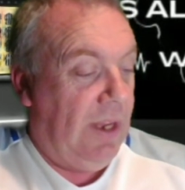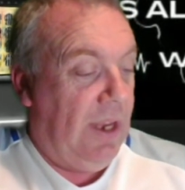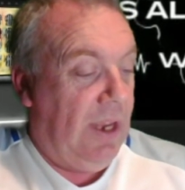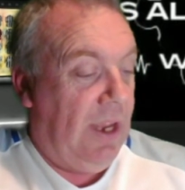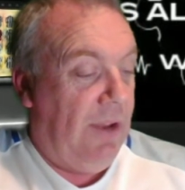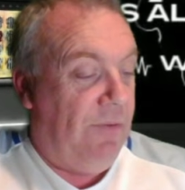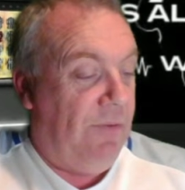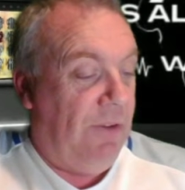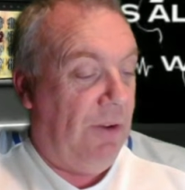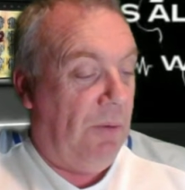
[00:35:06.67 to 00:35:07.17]

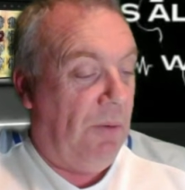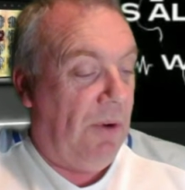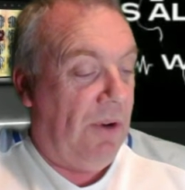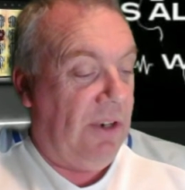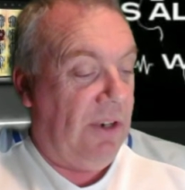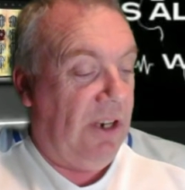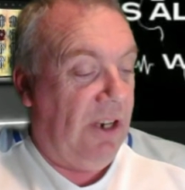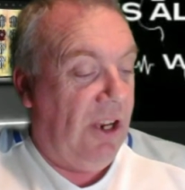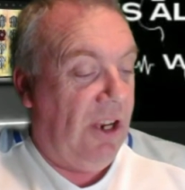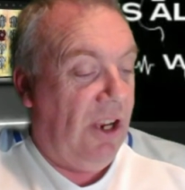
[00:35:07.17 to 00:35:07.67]
If you
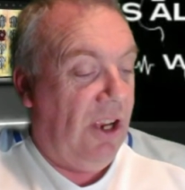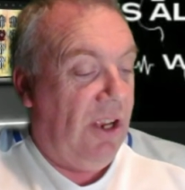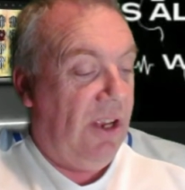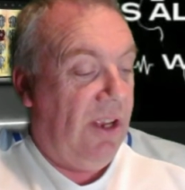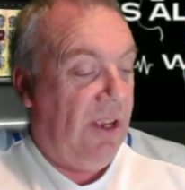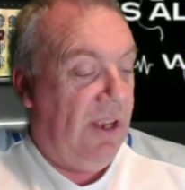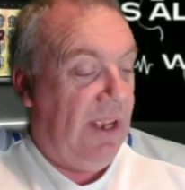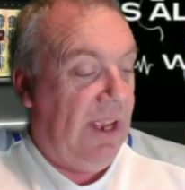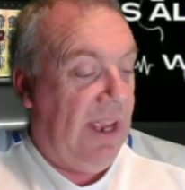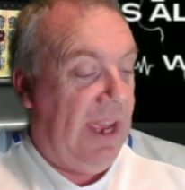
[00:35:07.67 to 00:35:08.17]
want
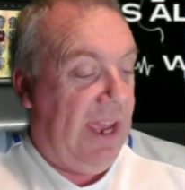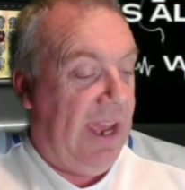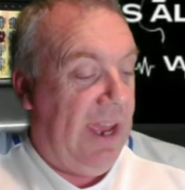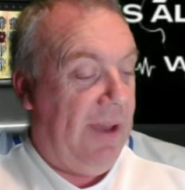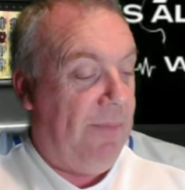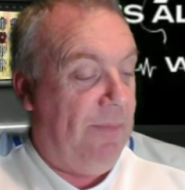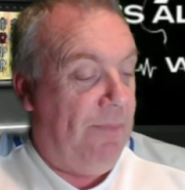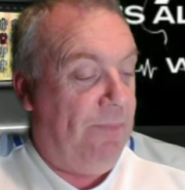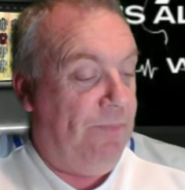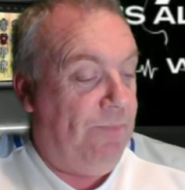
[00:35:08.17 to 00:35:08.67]

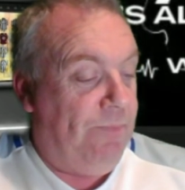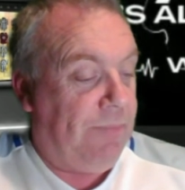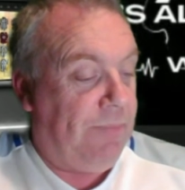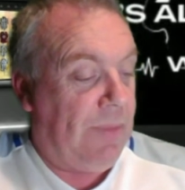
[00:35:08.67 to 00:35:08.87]
Daniel